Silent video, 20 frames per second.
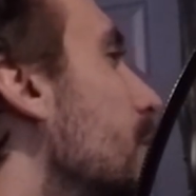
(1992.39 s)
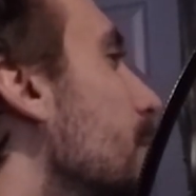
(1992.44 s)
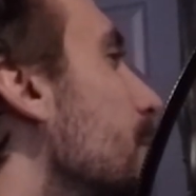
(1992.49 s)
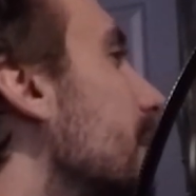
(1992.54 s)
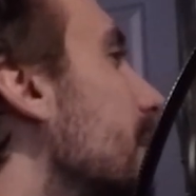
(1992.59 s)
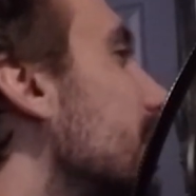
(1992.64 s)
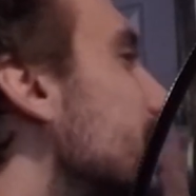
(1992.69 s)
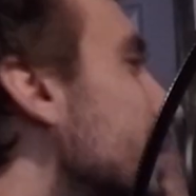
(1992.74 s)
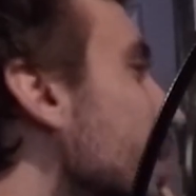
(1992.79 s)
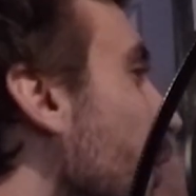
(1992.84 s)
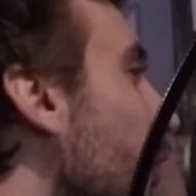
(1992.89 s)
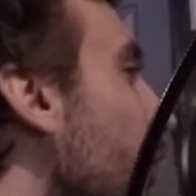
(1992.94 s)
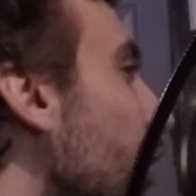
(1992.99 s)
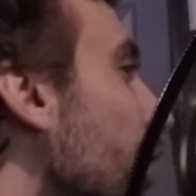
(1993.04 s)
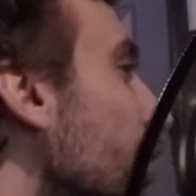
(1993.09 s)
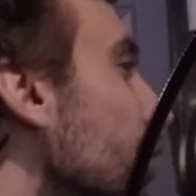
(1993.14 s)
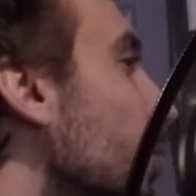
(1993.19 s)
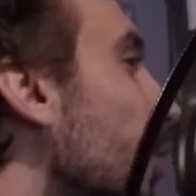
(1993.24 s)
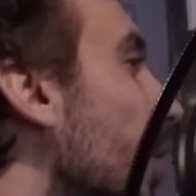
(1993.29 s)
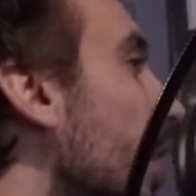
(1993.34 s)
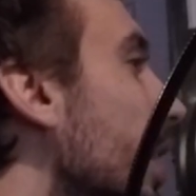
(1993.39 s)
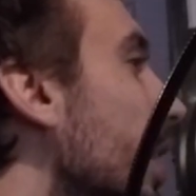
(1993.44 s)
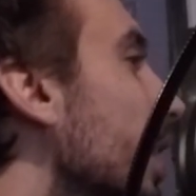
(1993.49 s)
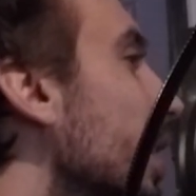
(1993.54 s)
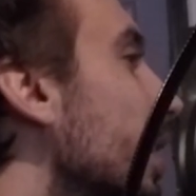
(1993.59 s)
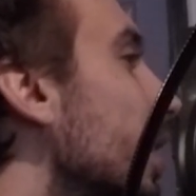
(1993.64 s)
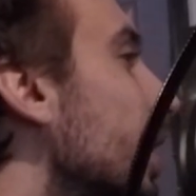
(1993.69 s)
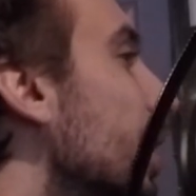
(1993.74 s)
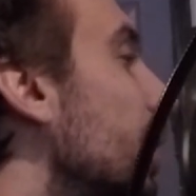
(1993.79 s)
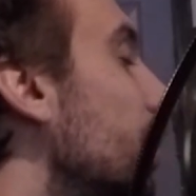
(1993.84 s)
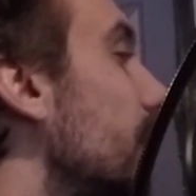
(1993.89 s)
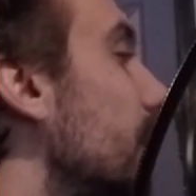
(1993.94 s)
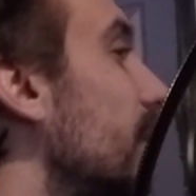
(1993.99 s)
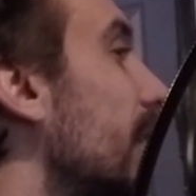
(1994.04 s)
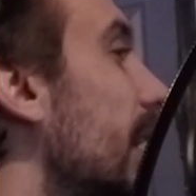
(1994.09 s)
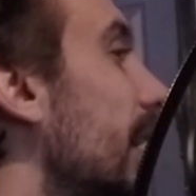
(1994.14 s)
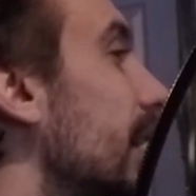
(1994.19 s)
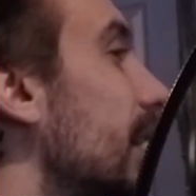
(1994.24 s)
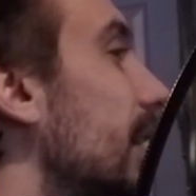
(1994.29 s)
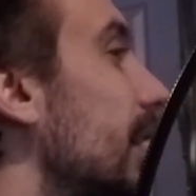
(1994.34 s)
because in the first one it was
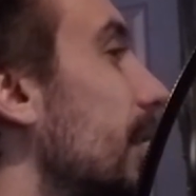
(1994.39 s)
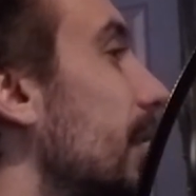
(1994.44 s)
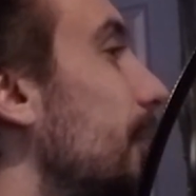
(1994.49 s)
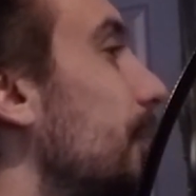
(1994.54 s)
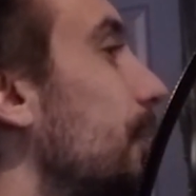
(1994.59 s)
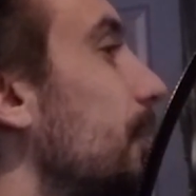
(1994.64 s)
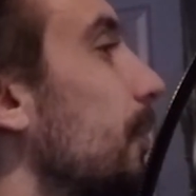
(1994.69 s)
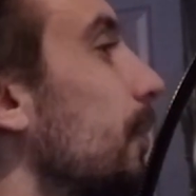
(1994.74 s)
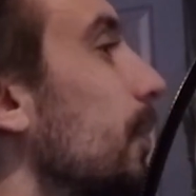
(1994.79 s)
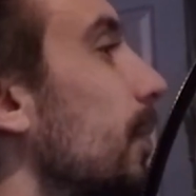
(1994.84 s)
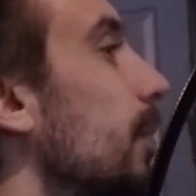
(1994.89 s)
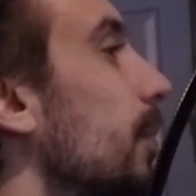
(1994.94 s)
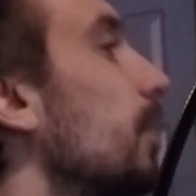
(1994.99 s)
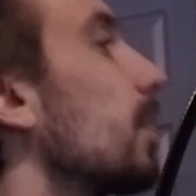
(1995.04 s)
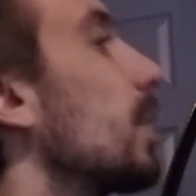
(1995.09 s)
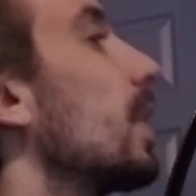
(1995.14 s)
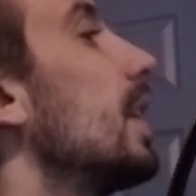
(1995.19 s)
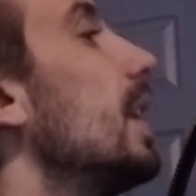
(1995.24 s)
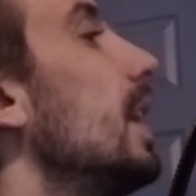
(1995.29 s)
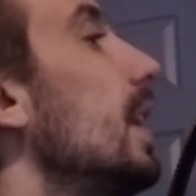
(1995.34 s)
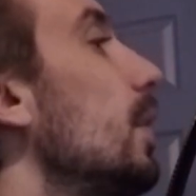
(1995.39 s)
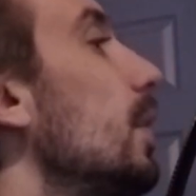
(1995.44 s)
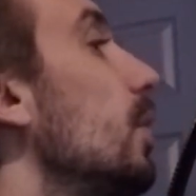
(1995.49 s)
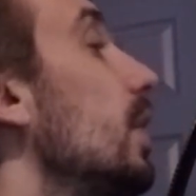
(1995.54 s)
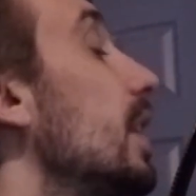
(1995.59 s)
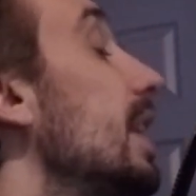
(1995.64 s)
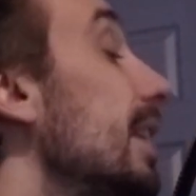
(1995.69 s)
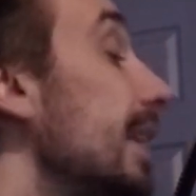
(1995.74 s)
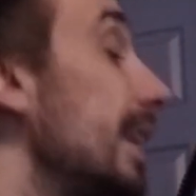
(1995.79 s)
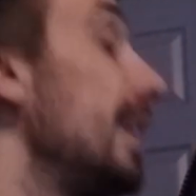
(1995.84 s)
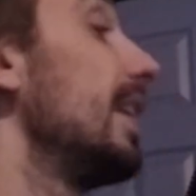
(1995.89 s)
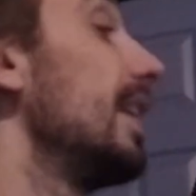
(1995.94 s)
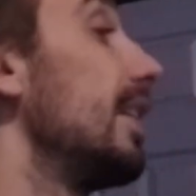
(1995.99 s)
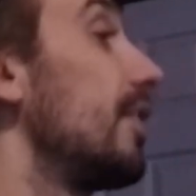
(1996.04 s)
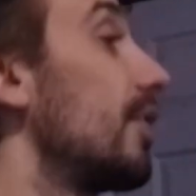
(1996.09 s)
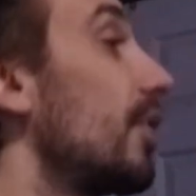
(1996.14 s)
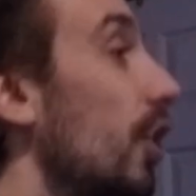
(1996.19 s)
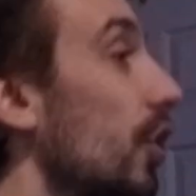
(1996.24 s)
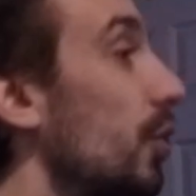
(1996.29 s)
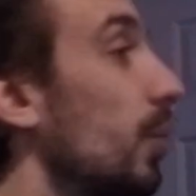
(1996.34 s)
like it
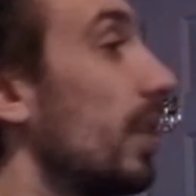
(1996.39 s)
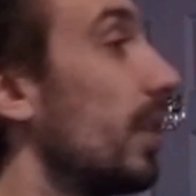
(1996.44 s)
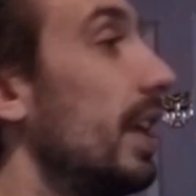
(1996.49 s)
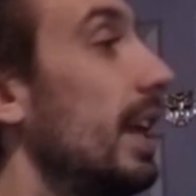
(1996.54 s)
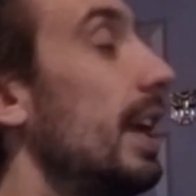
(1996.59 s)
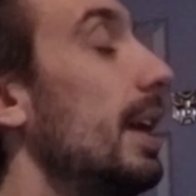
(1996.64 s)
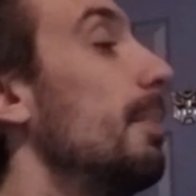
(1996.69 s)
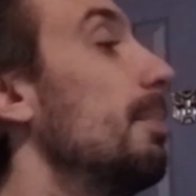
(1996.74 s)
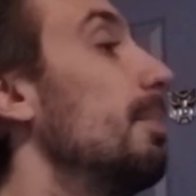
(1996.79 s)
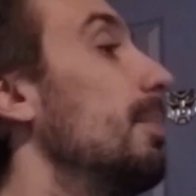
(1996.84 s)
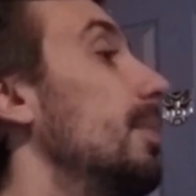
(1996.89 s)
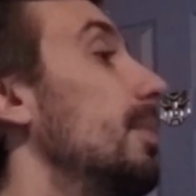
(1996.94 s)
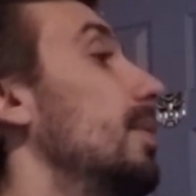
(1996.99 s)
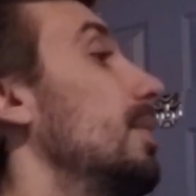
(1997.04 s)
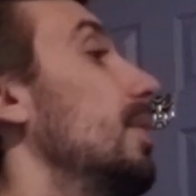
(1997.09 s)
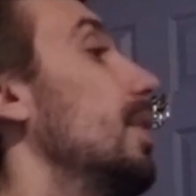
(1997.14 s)
starts with him